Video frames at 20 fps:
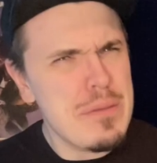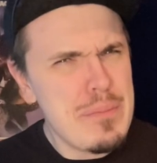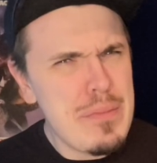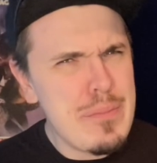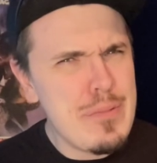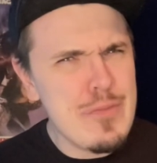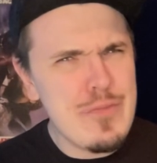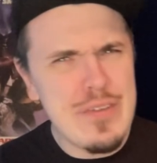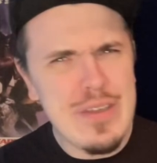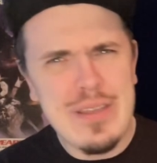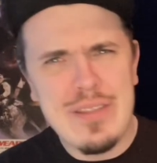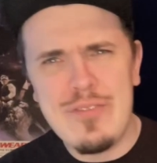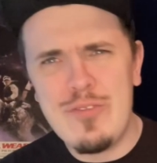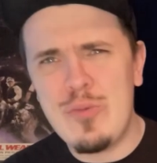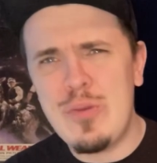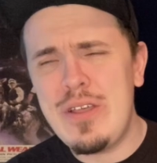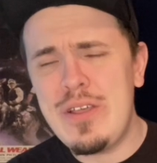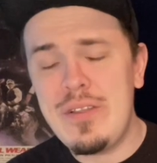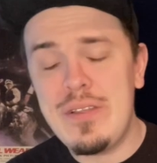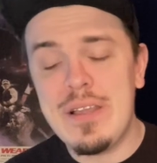Boba Fett as
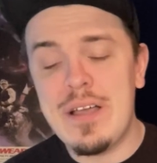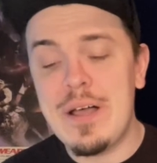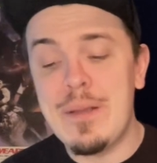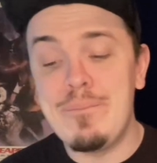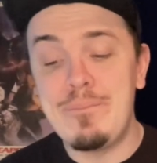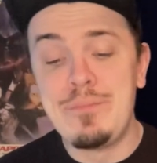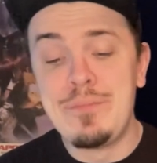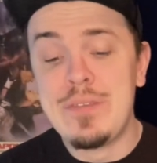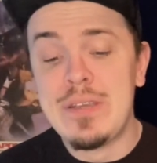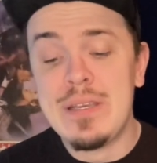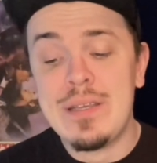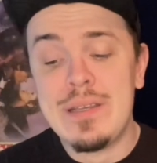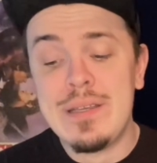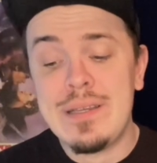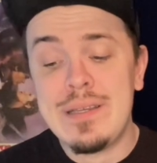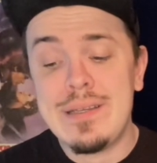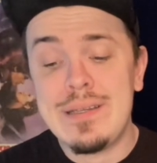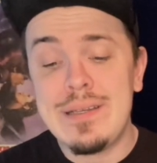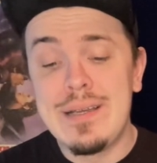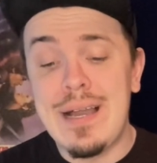well. I
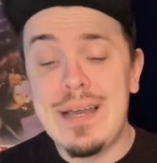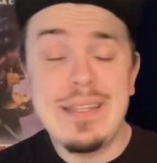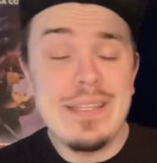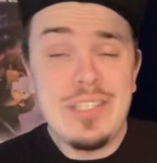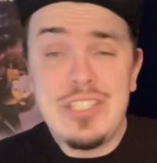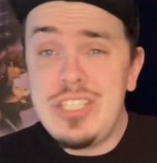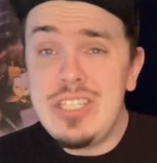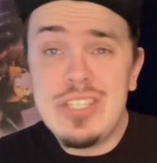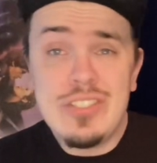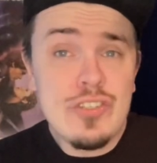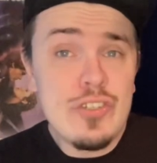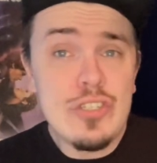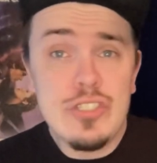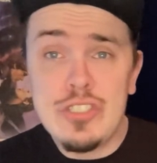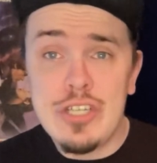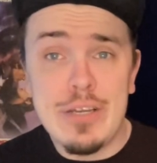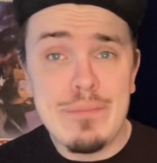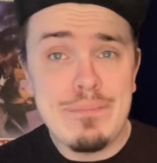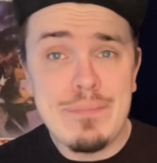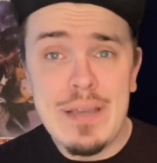think she does a good
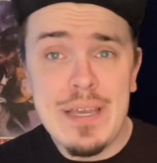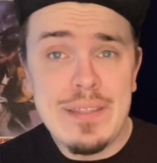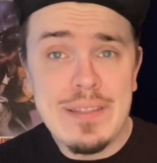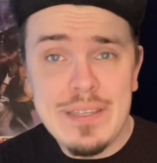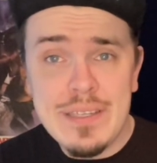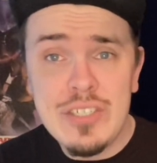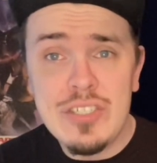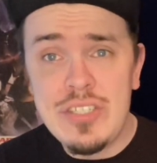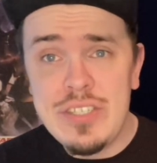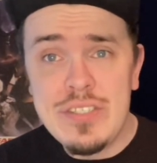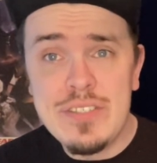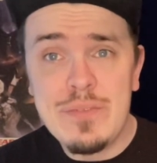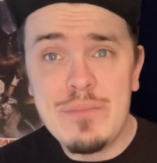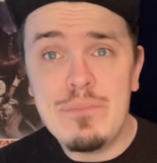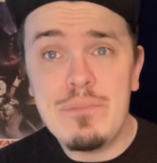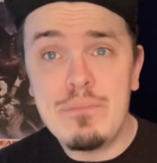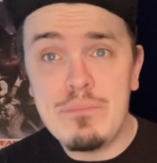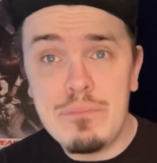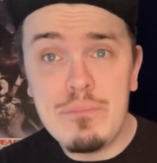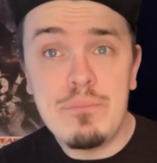job. I think she's a
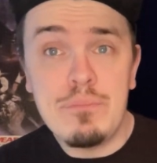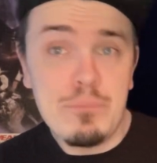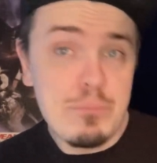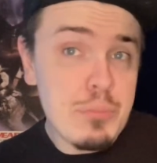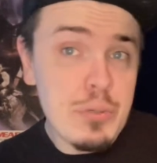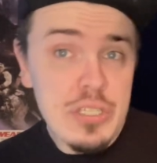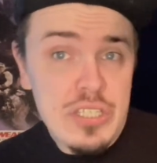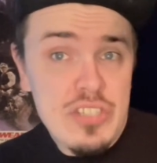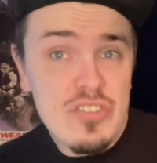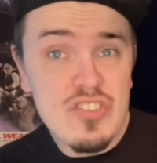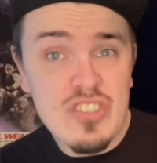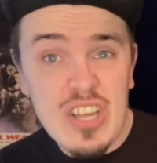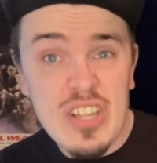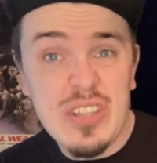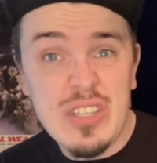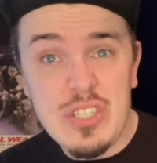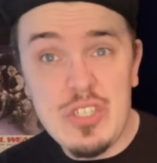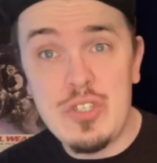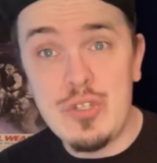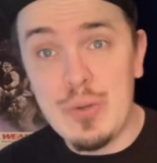pretty
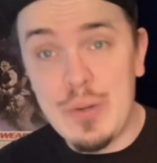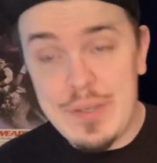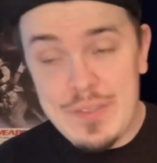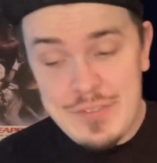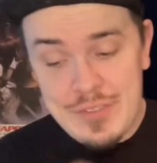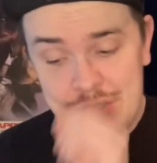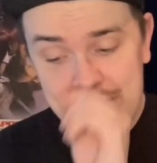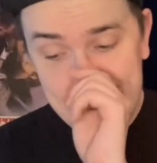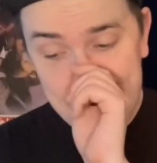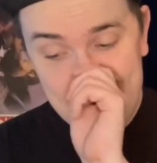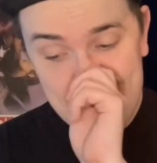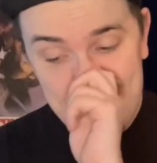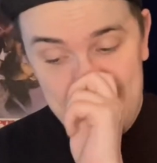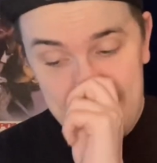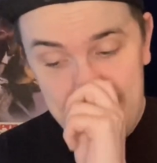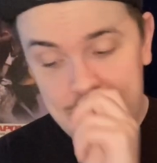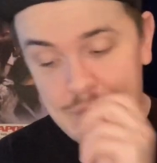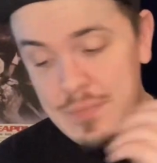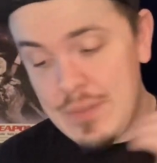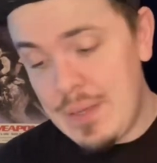solid choice.
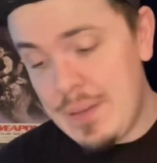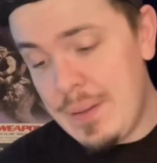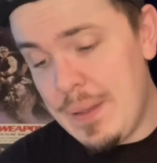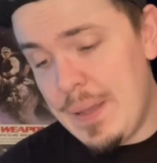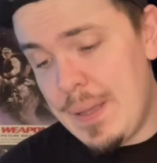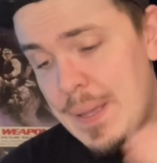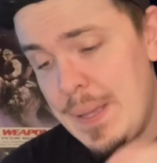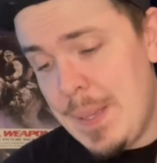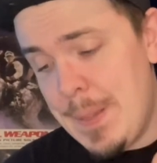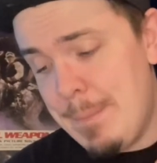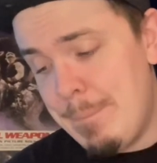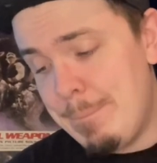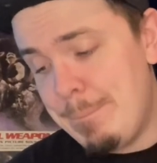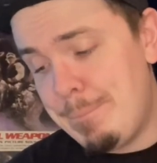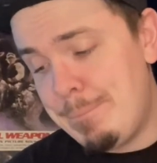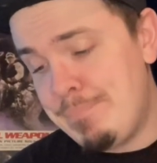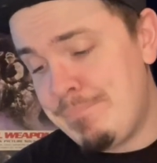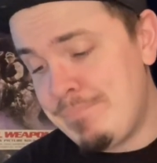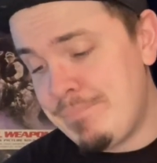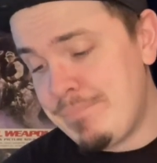
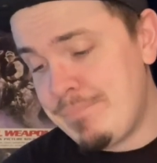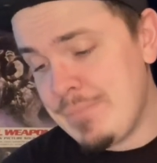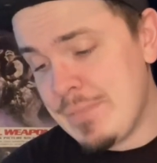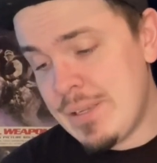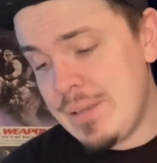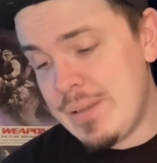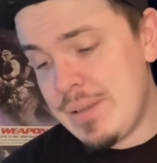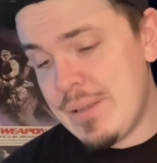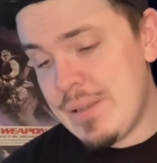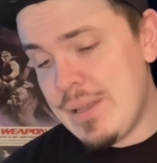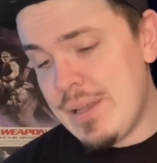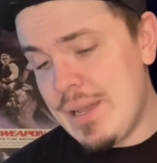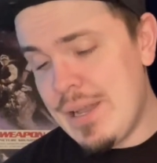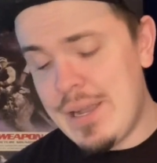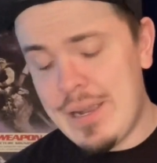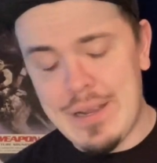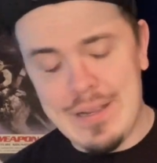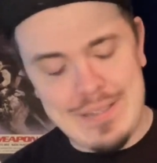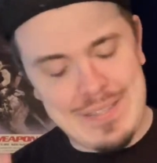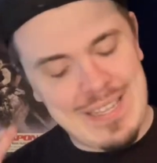
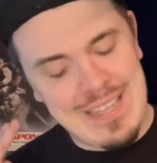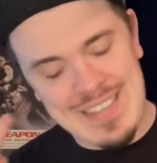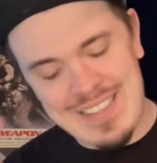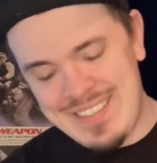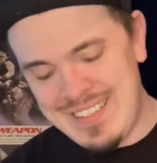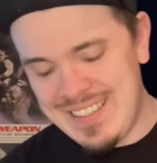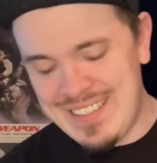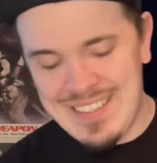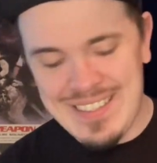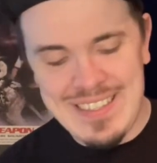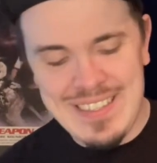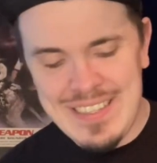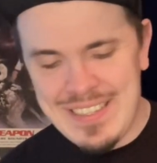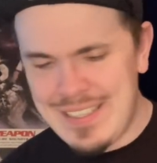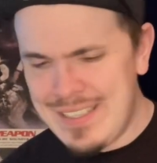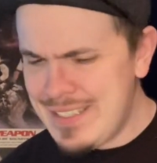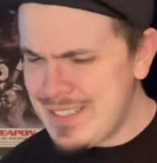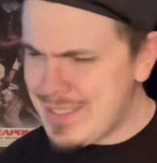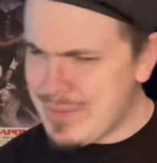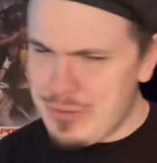Alright, so it's going
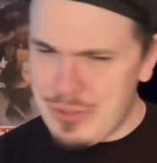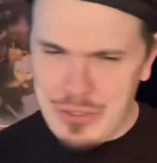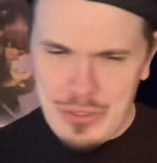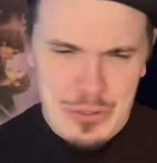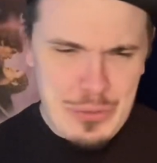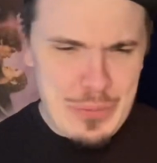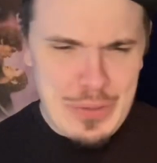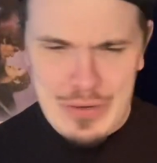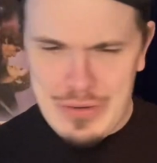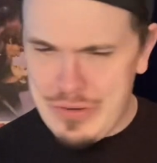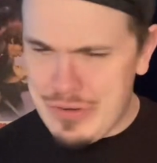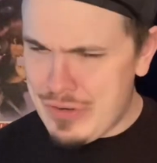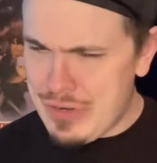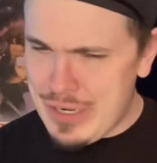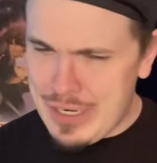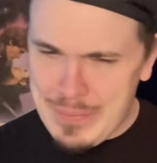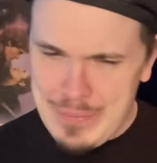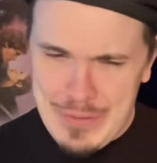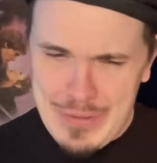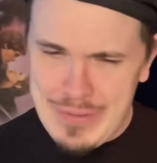to be a little weird to
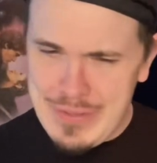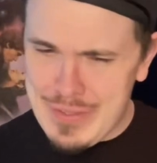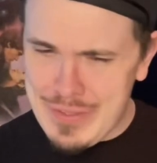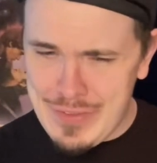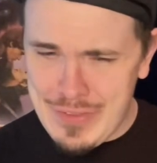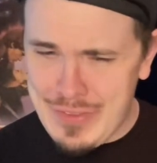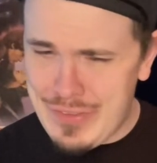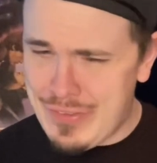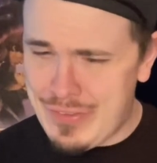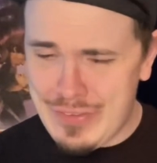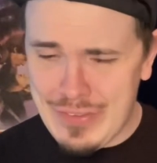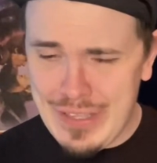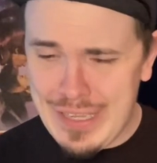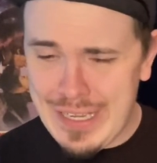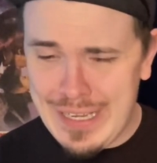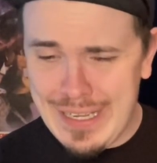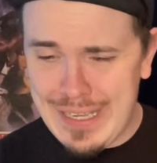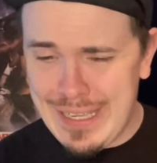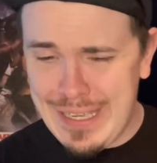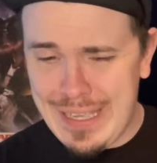talk about this.
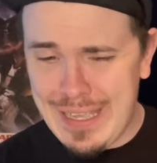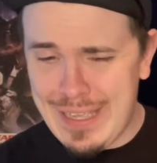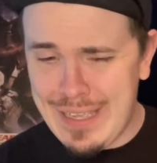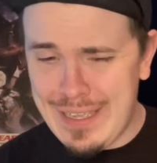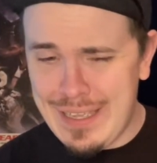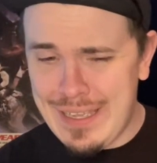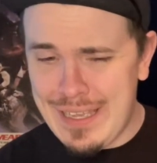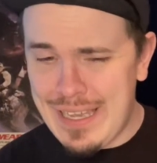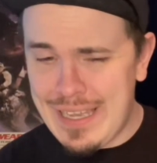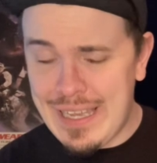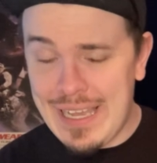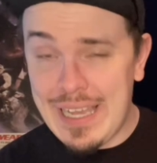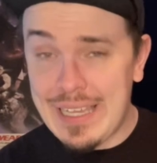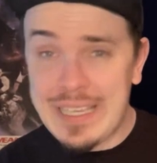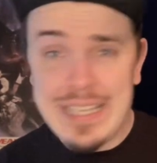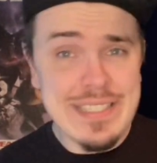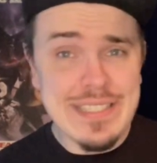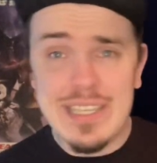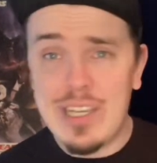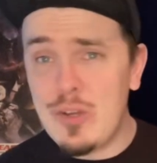Like, I
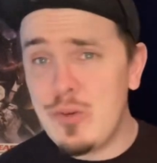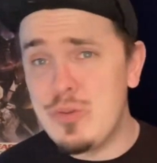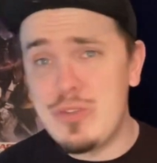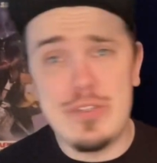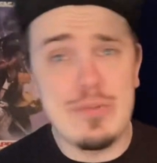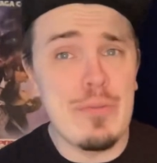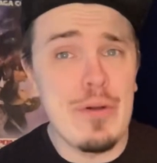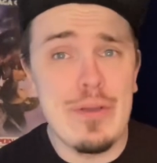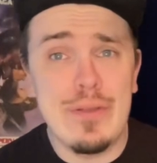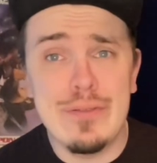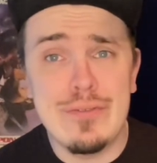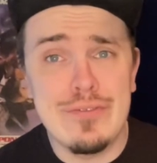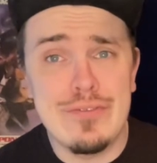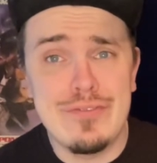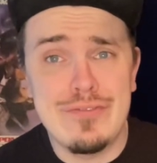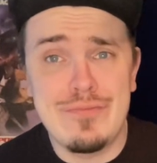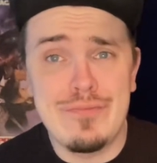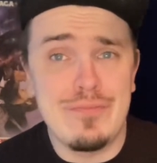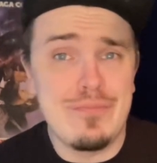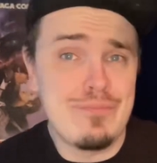guess I go into
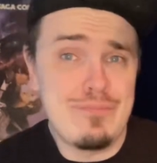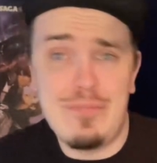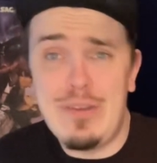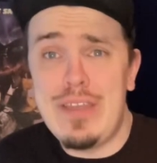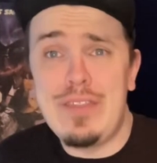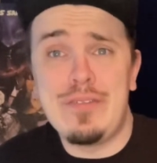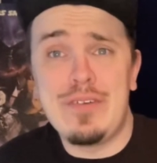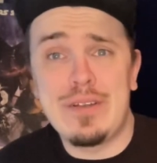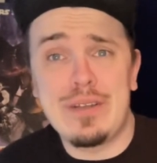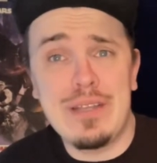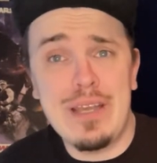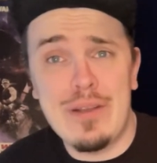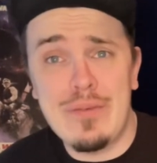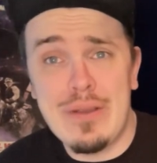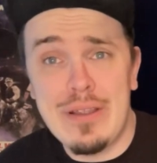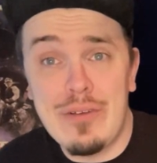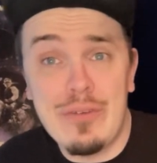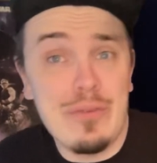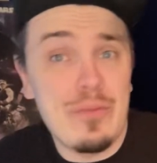spoilers. Why the fuck not, right?